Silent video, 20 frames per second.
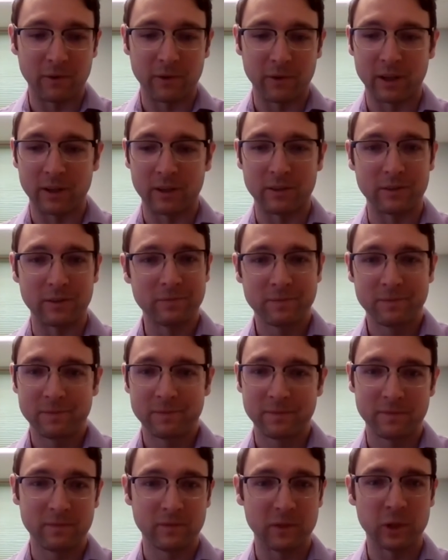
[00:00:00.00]
they're
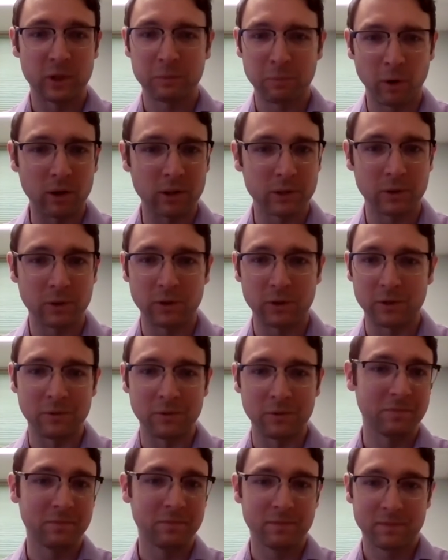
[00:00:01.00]
just
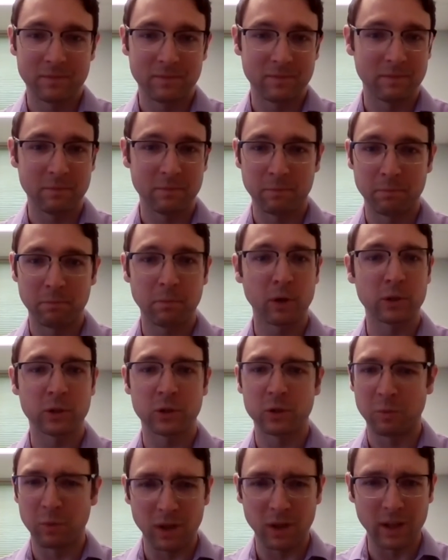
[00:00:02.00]
personal
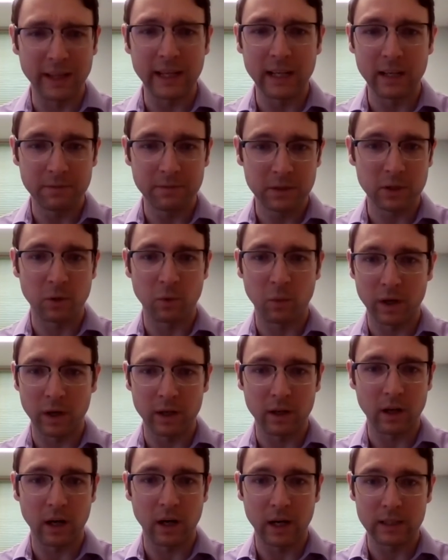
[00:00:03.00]
beliefs or
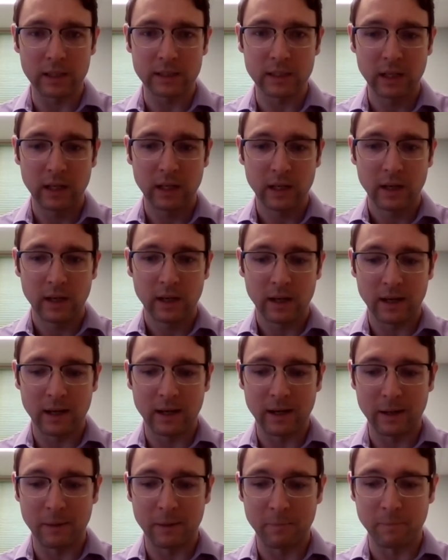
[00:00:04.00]
whatnot,
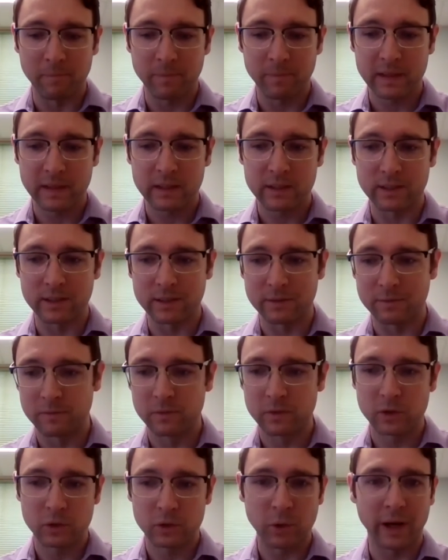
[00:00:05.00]
to
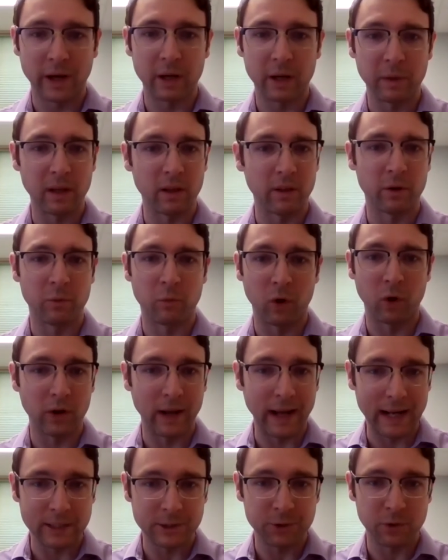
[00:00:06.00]
try to be a little more
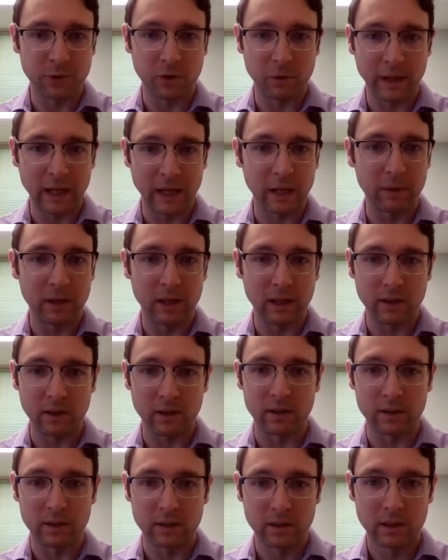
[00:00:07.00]
natural maybe,
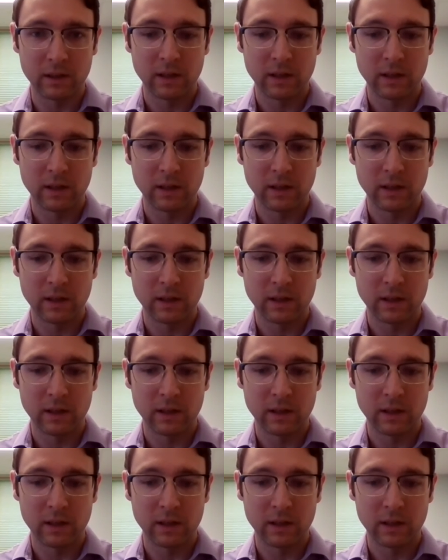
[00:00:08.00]
or,